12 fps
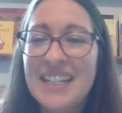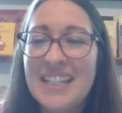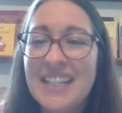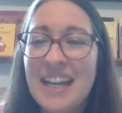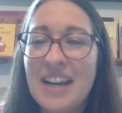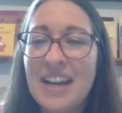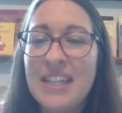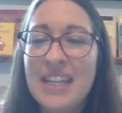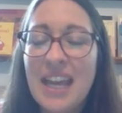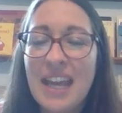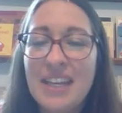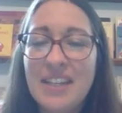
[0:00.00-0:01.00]
Now, at the
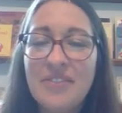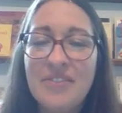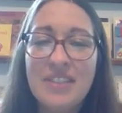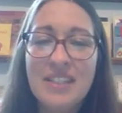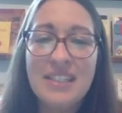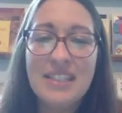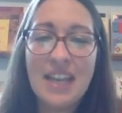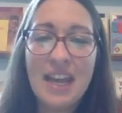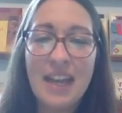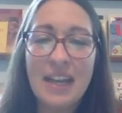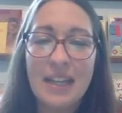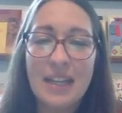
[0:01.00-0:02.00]
end of the
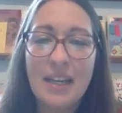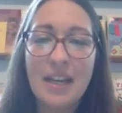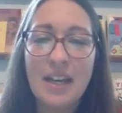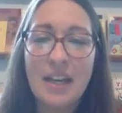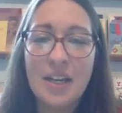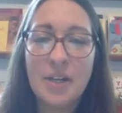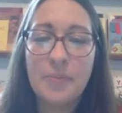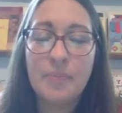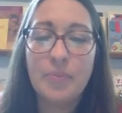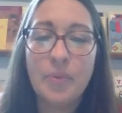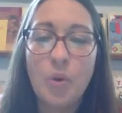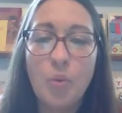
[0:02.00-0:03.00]
day,
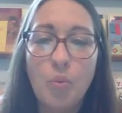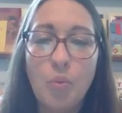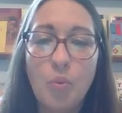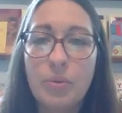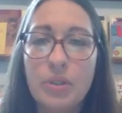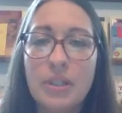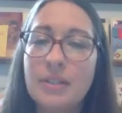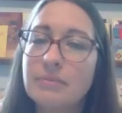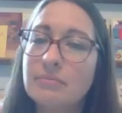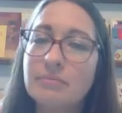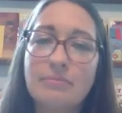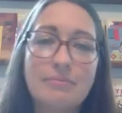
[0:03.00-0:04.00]
what we're going to
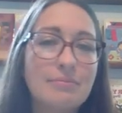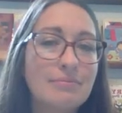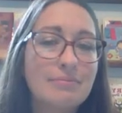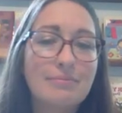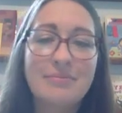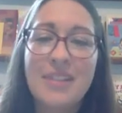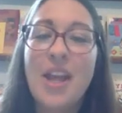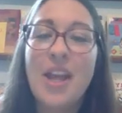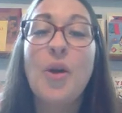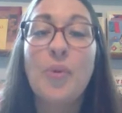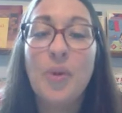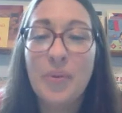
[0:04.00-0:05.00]

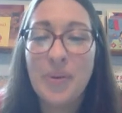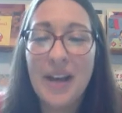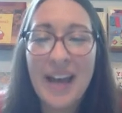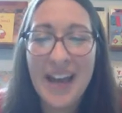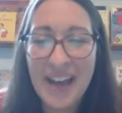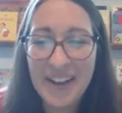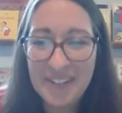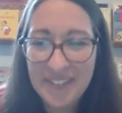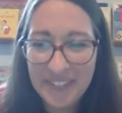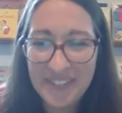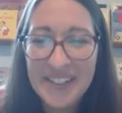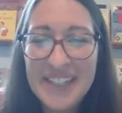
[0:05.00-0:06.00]
what we'll have,
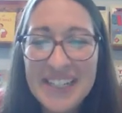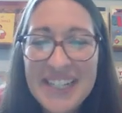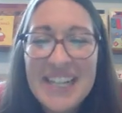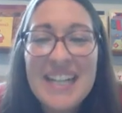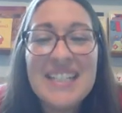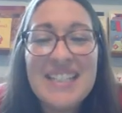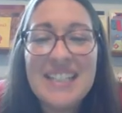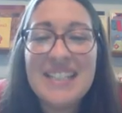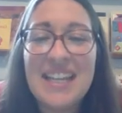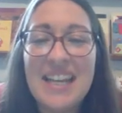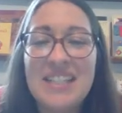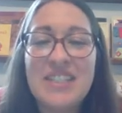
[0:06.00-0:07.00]
it just
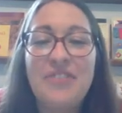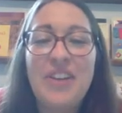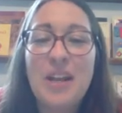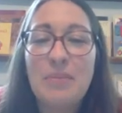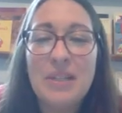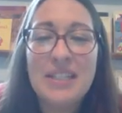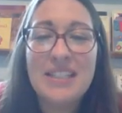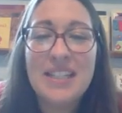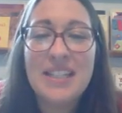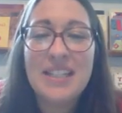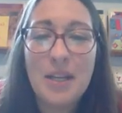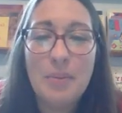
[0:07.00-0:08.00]
says family
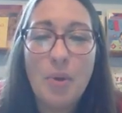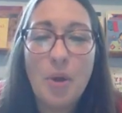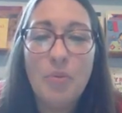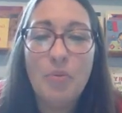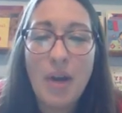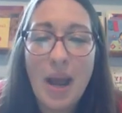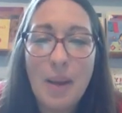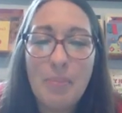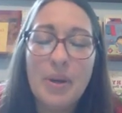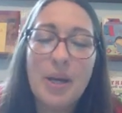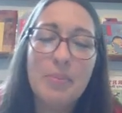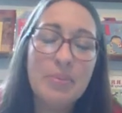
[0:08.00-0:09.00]
time, wrap
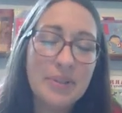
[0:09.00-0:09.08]
up.